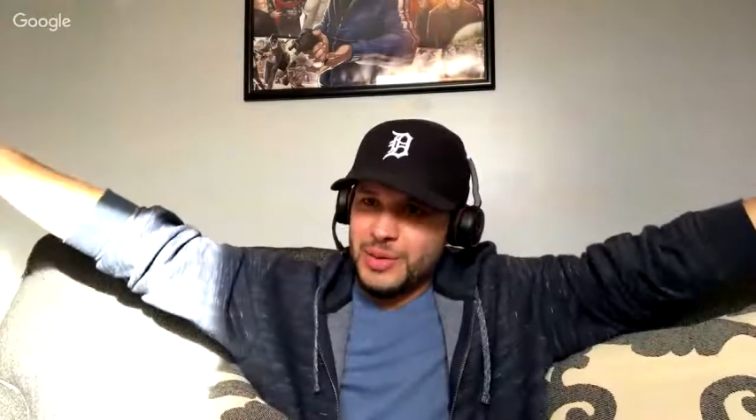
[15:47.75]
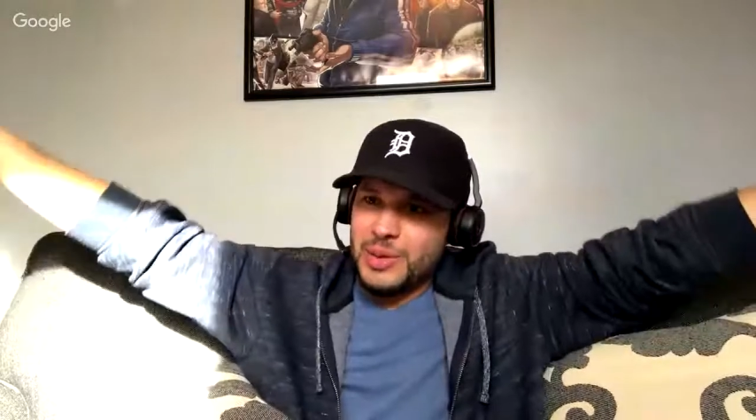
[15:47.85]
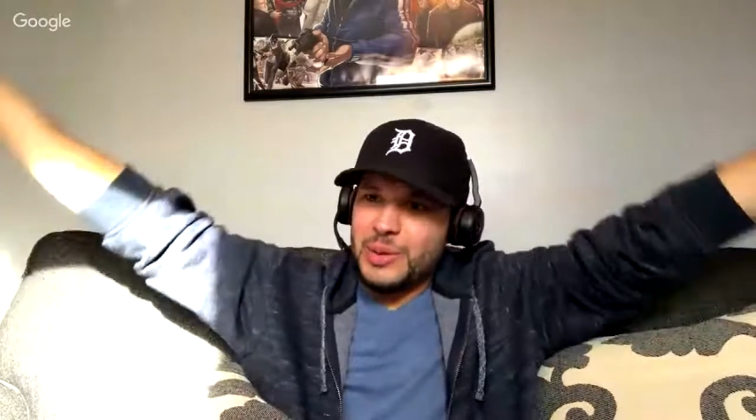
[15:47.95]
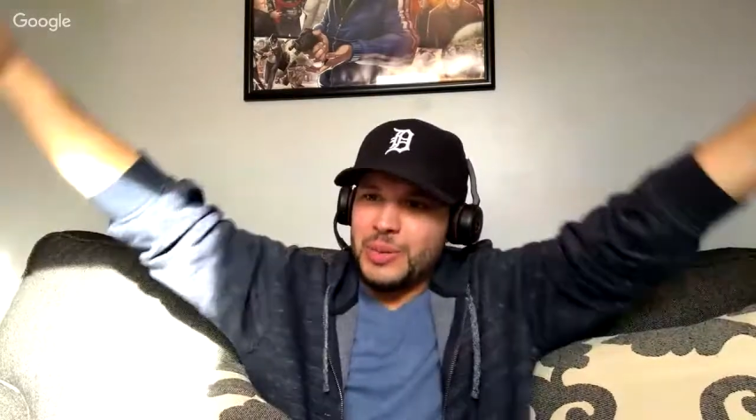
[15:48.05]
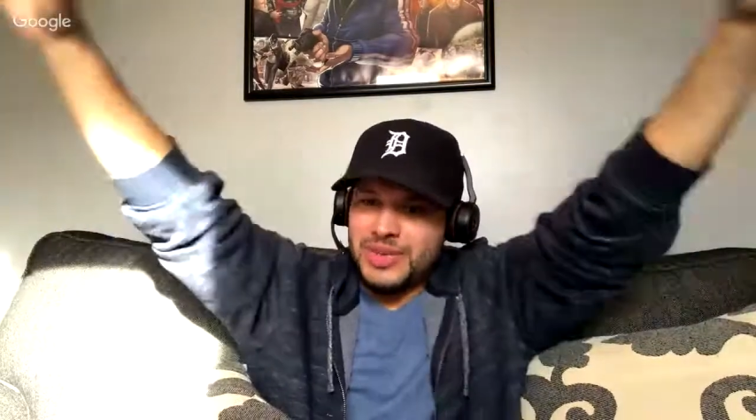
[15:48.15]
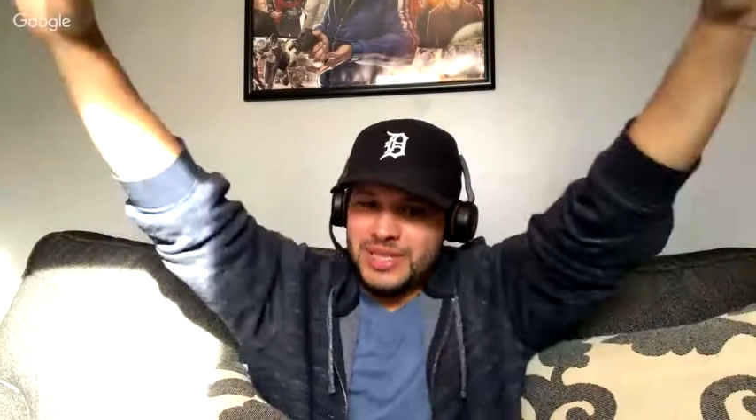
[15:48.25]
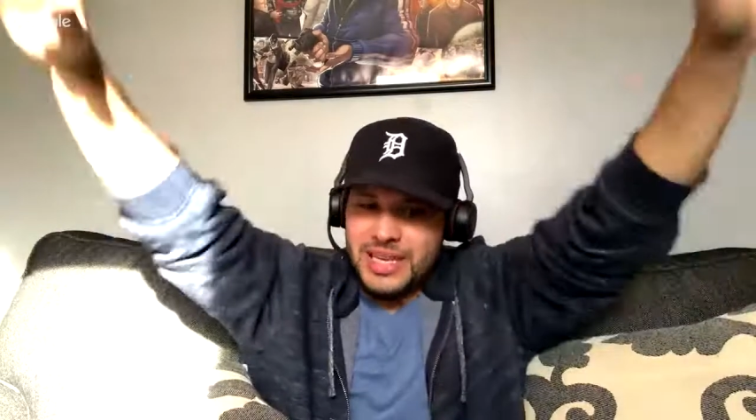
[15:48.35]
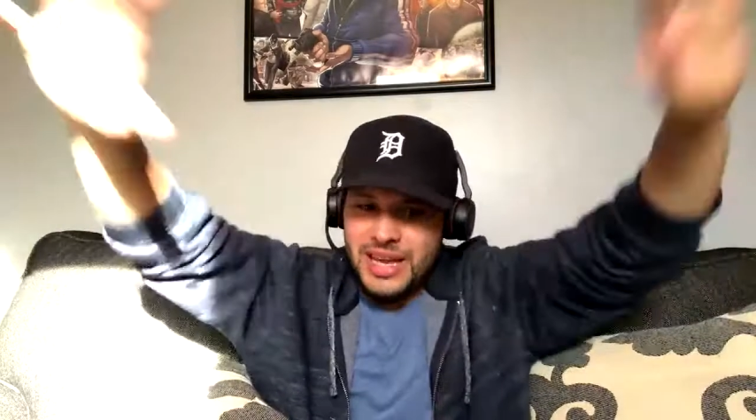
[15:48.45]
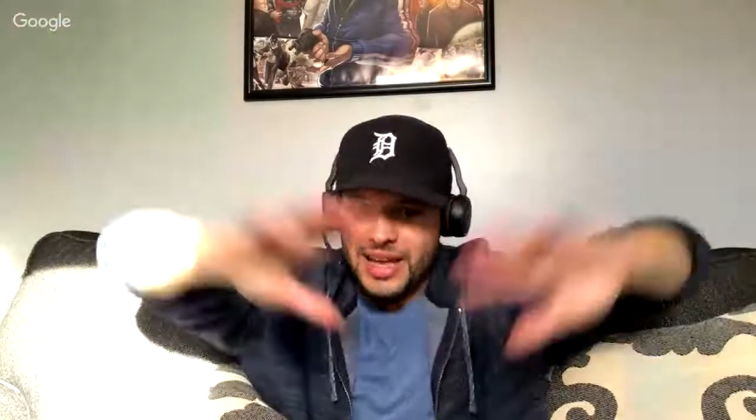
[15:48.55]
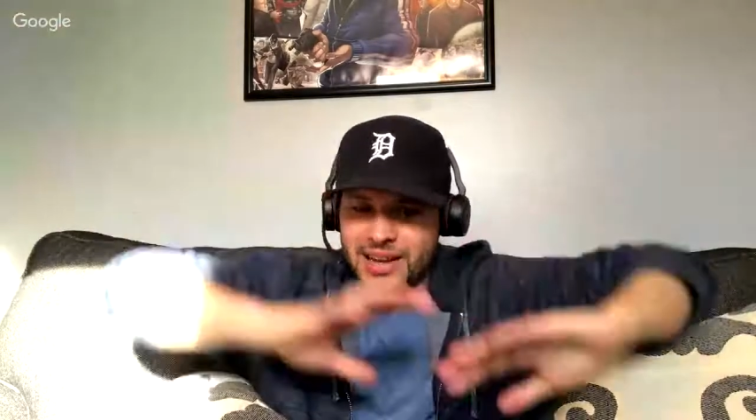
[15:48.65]
So it was
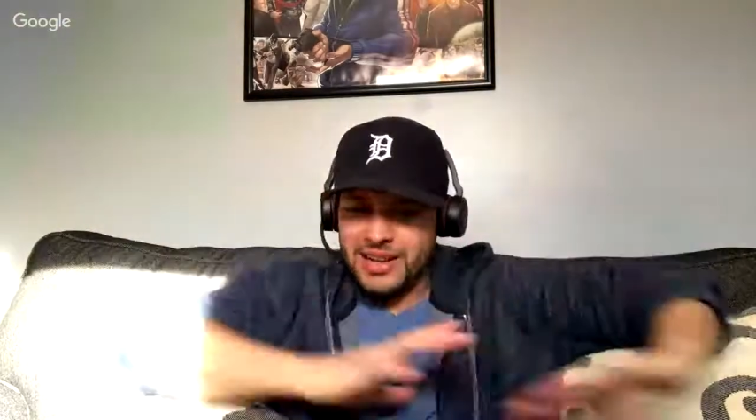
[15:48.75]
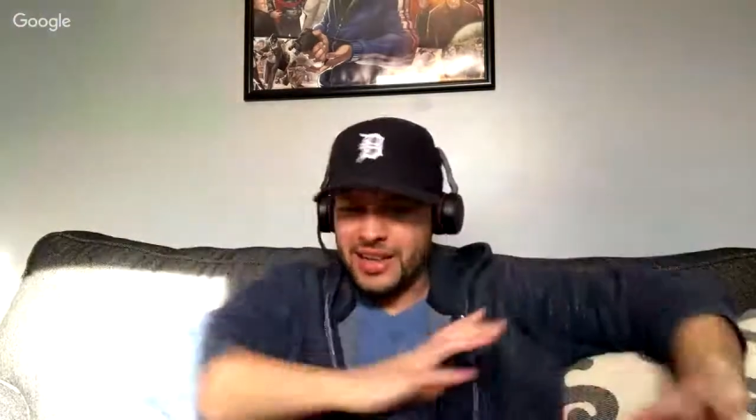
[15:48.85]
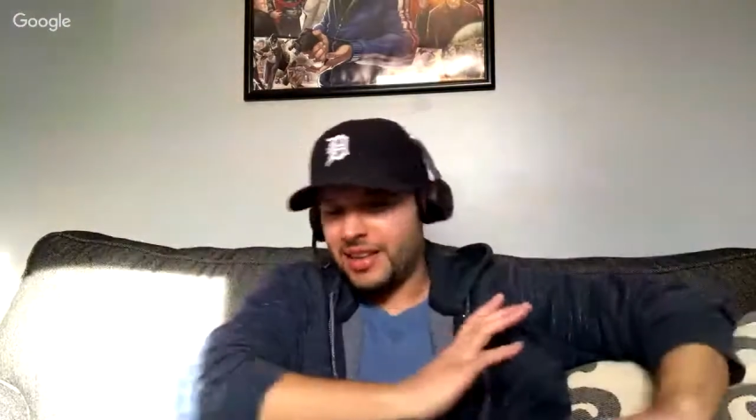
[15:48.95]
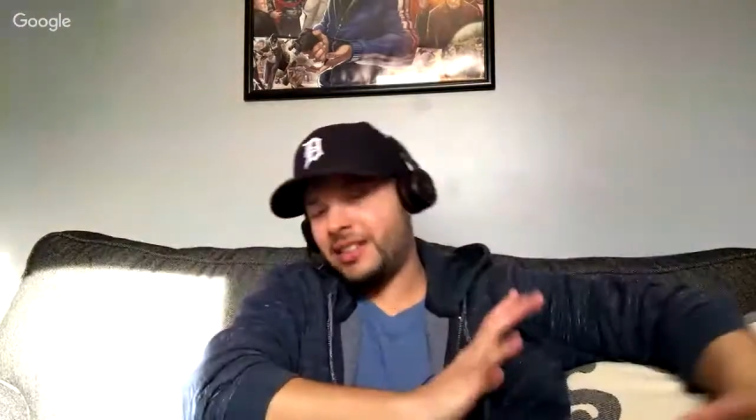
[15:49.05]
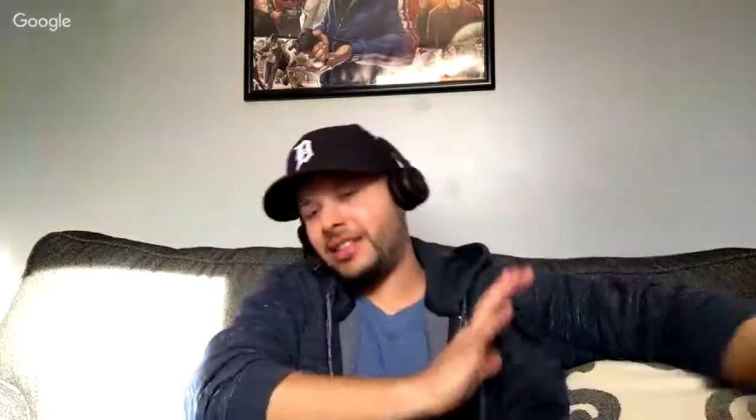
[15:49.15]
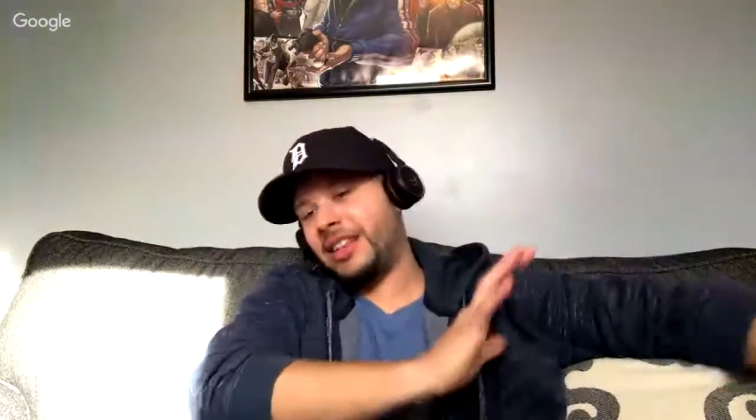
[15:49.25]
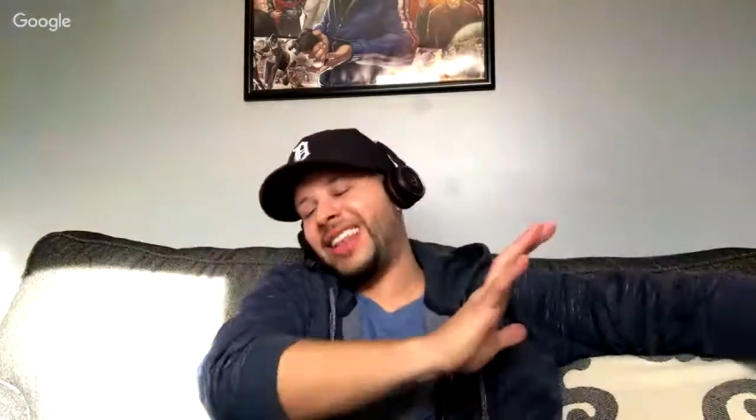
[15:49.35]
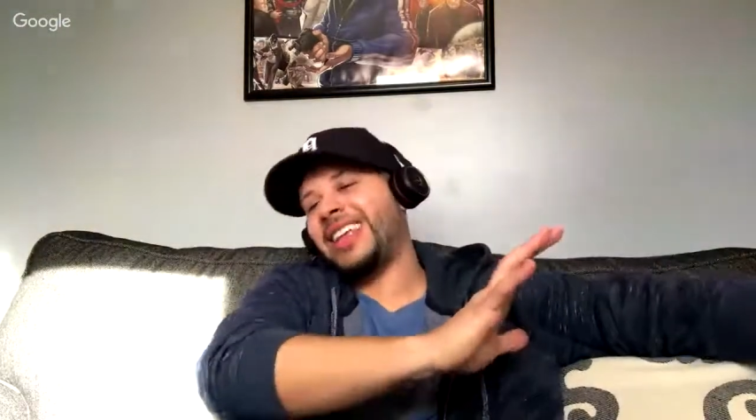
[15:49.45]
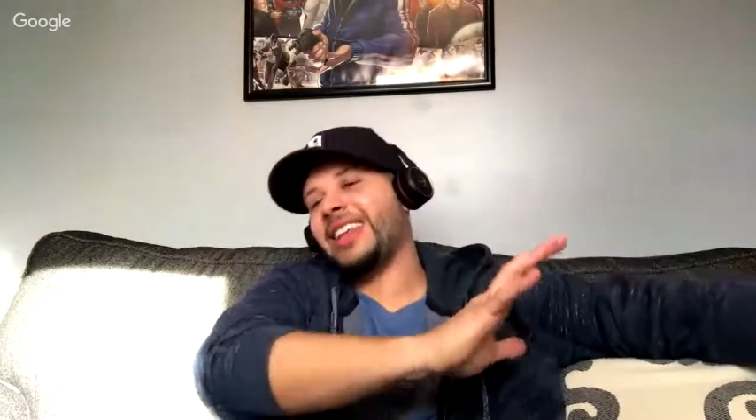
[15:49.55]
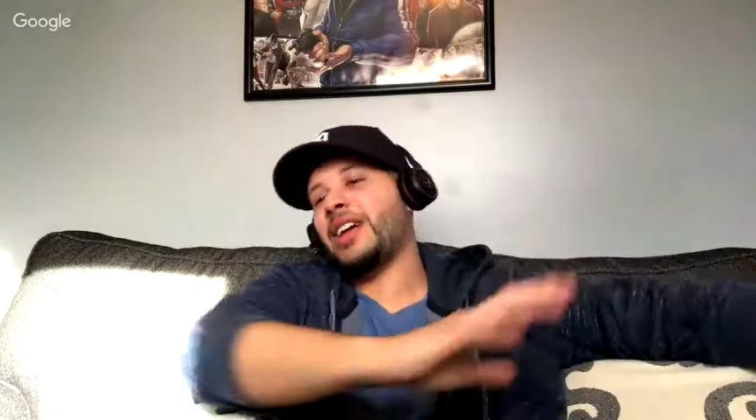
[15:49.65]
like I kind of like
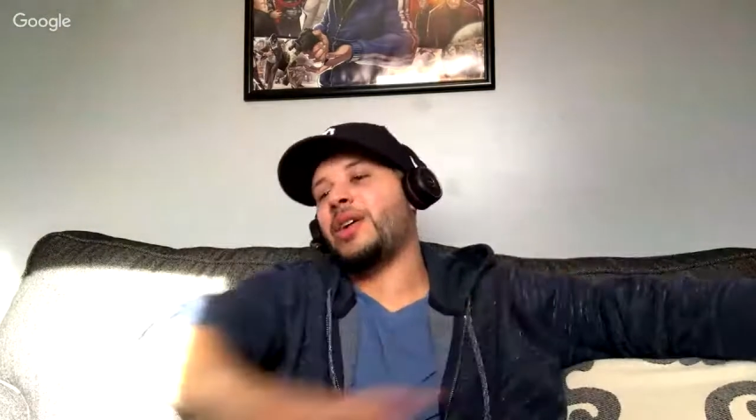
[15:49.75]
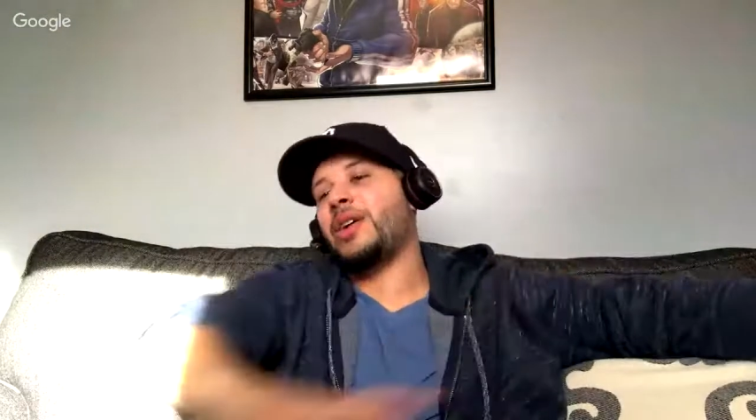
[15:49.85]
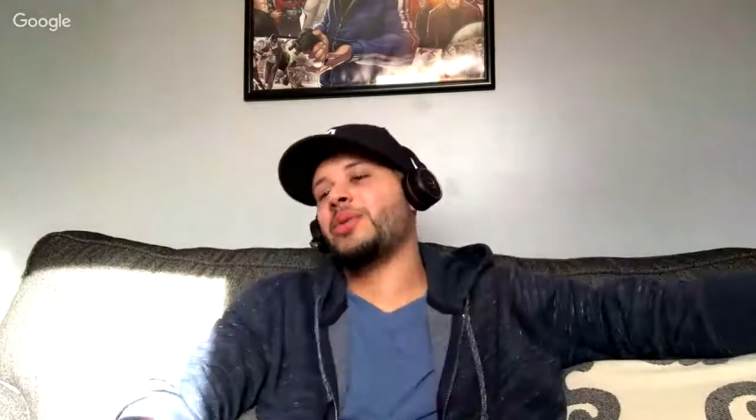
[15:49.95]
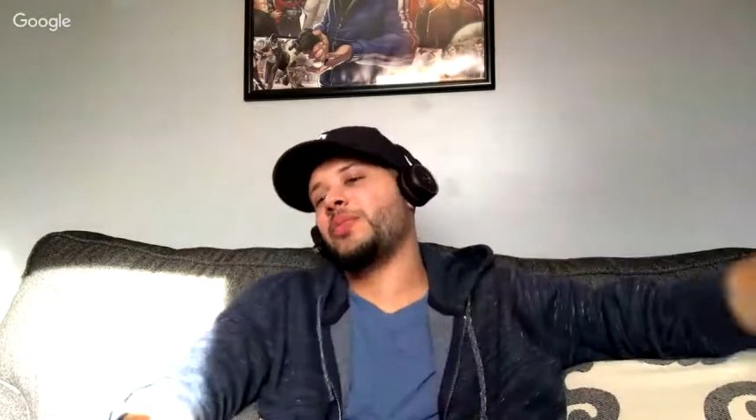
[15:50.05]
let it go.